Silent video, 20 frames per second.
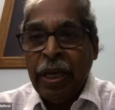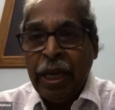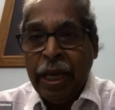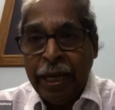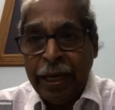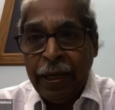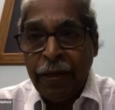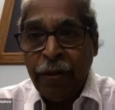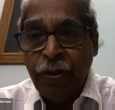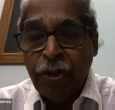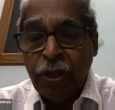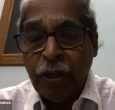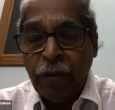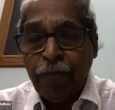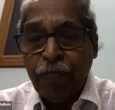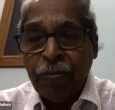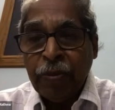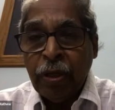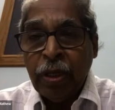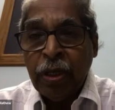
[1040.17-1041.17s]
And
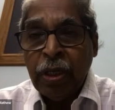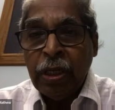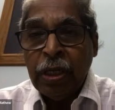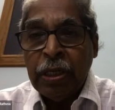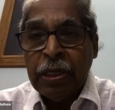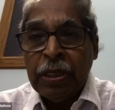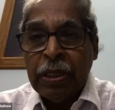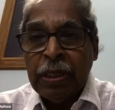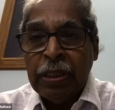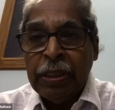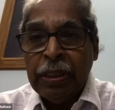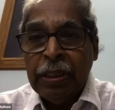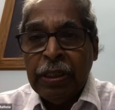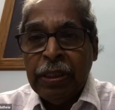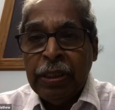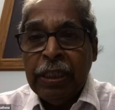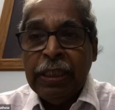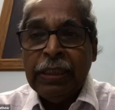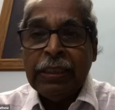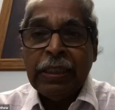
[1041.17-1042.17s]

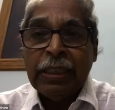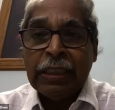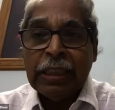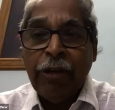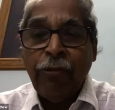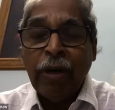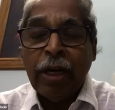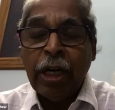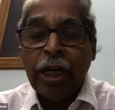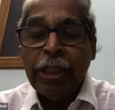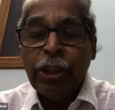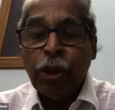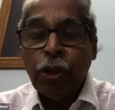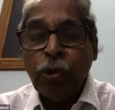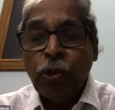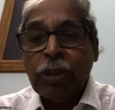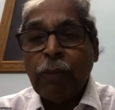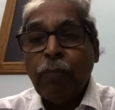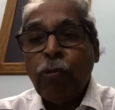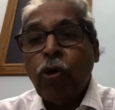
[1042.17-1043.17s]
this has given rise
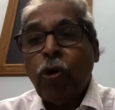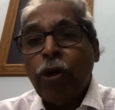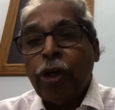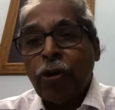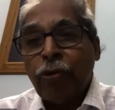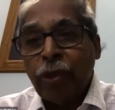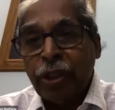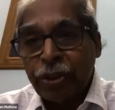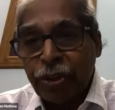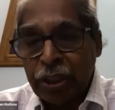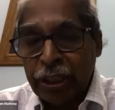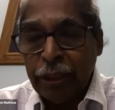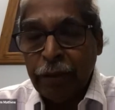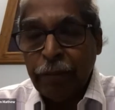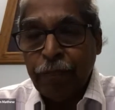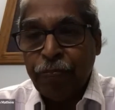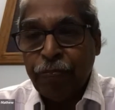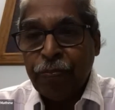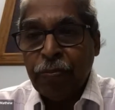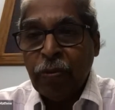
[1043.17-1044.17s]
to some controversy.
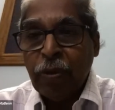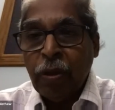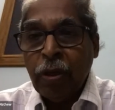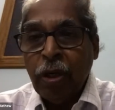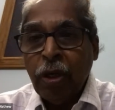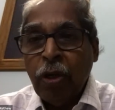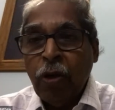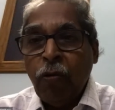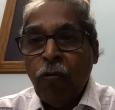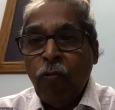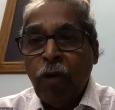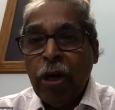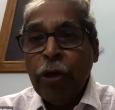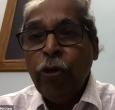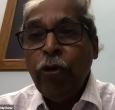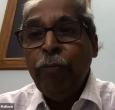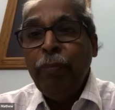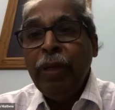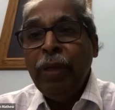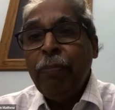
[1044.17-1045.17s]
What do
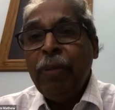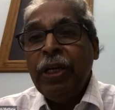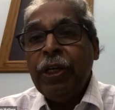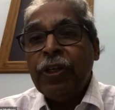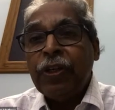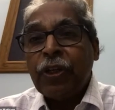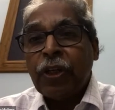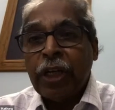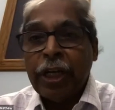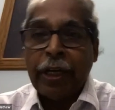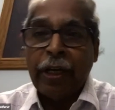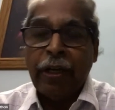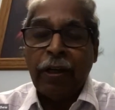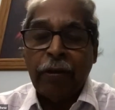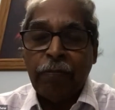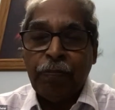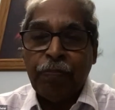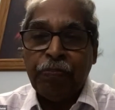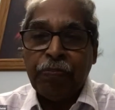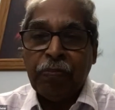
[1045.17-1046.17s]
you mean by trial?
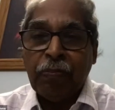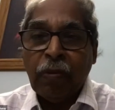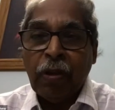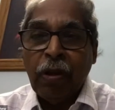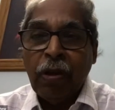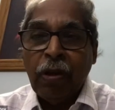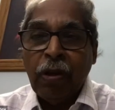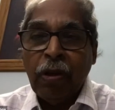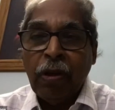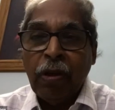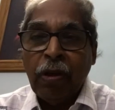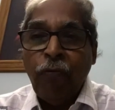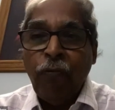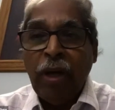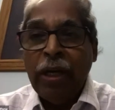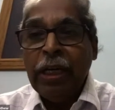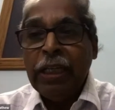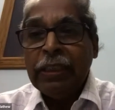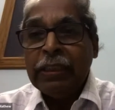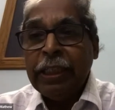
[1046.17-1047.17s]

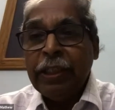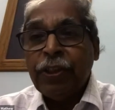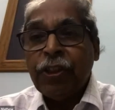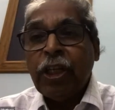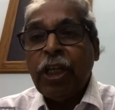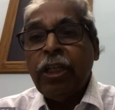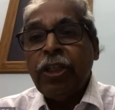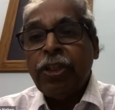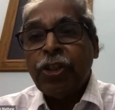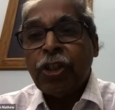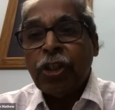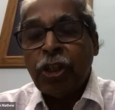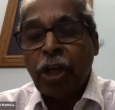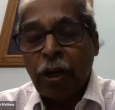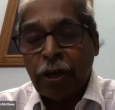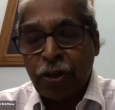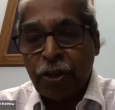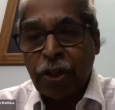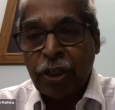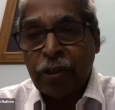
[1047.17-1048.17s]
When does a trial
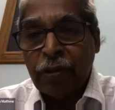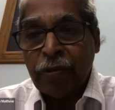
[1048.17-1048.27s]
start?